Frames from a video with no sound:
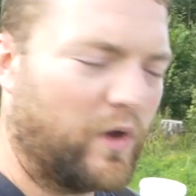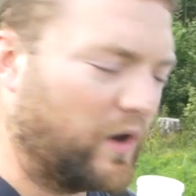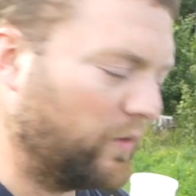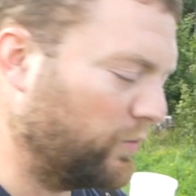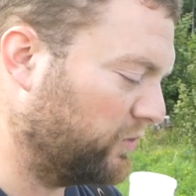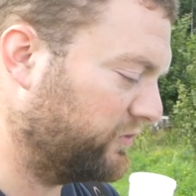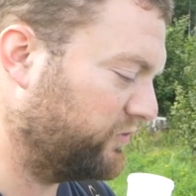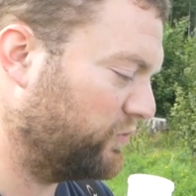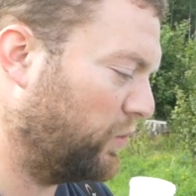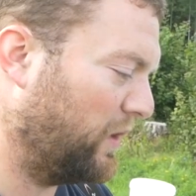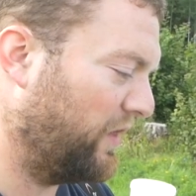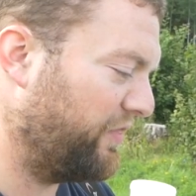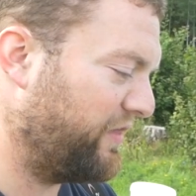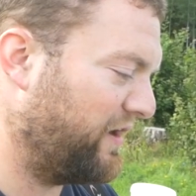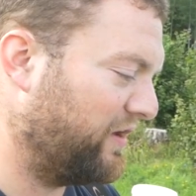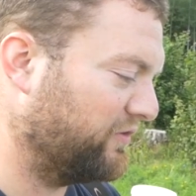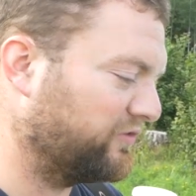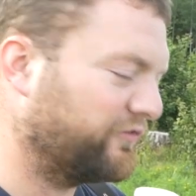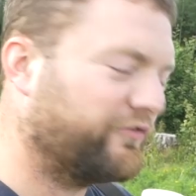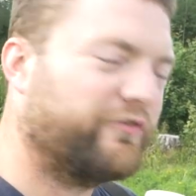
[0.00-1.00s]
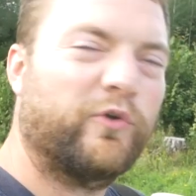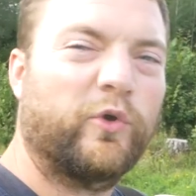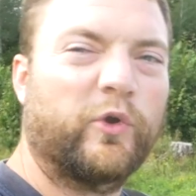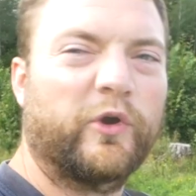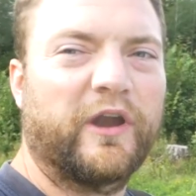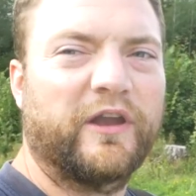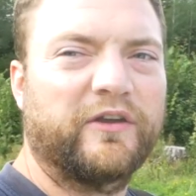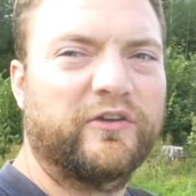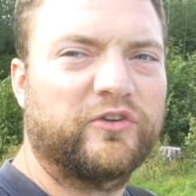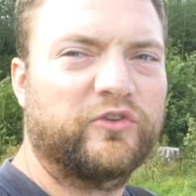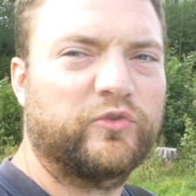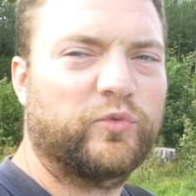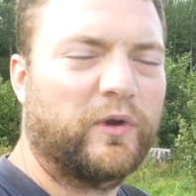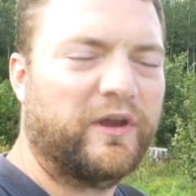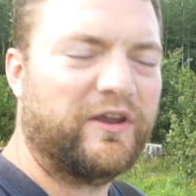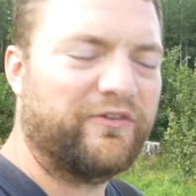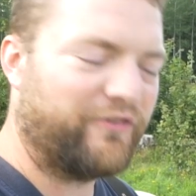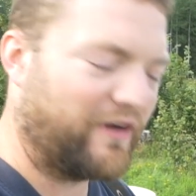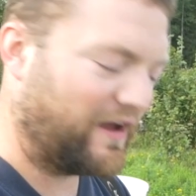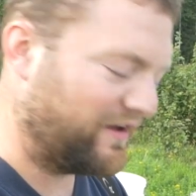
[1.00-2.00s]
one was
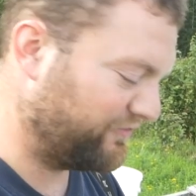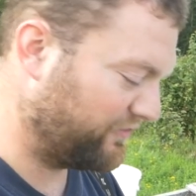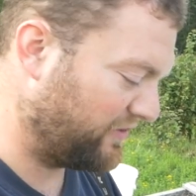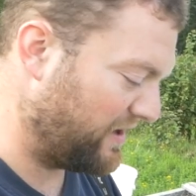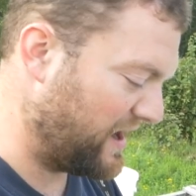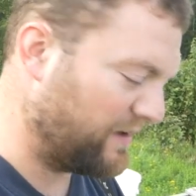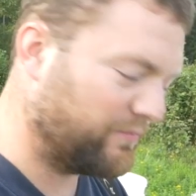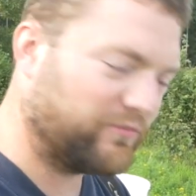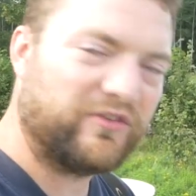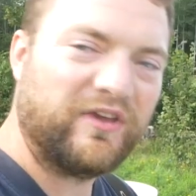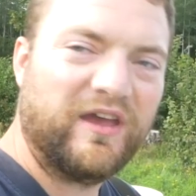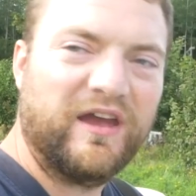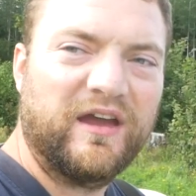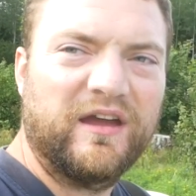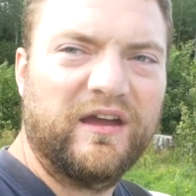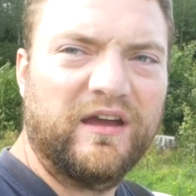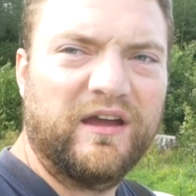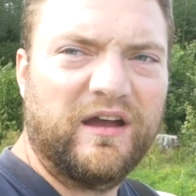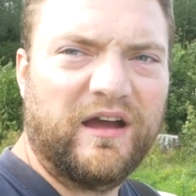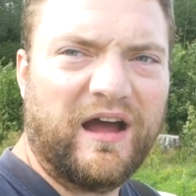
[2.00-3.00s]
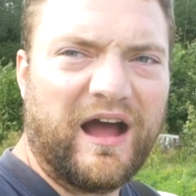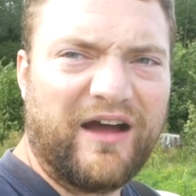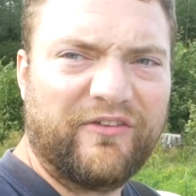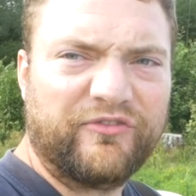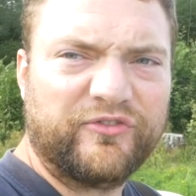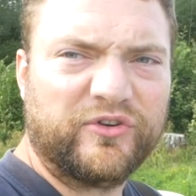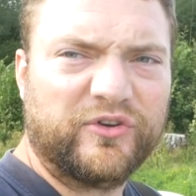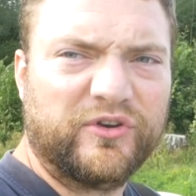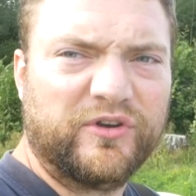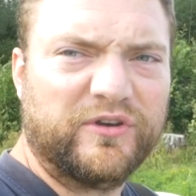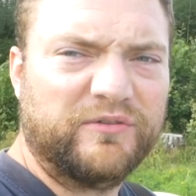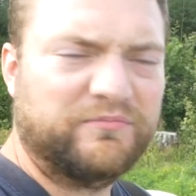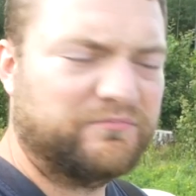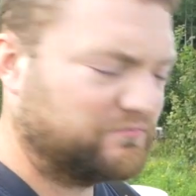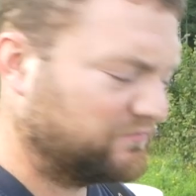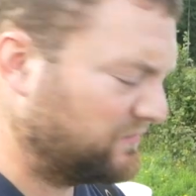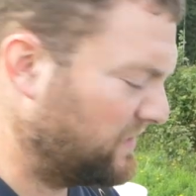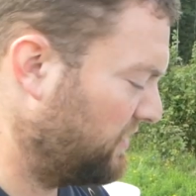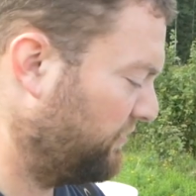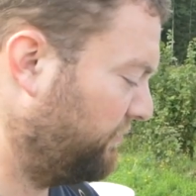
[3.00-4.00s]
1,425 grams after
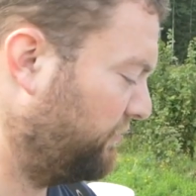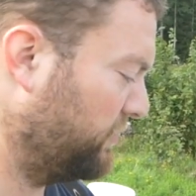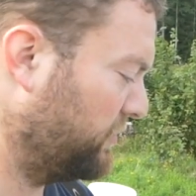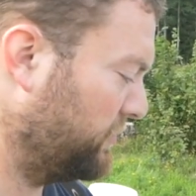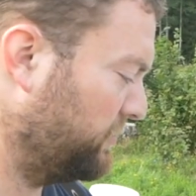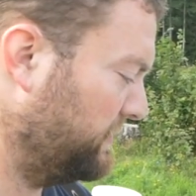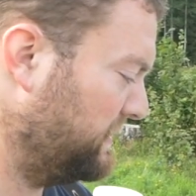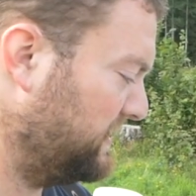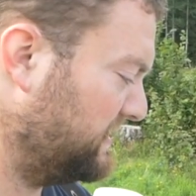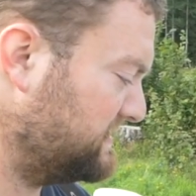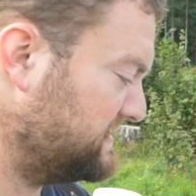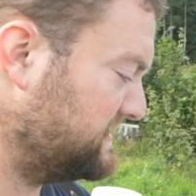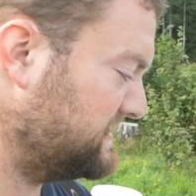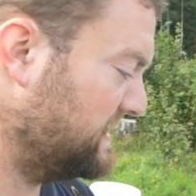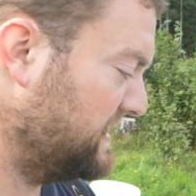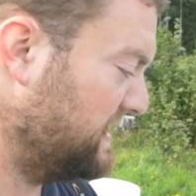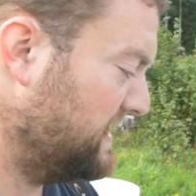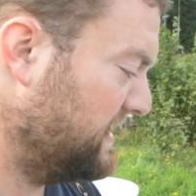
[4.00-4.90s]
4 weeks.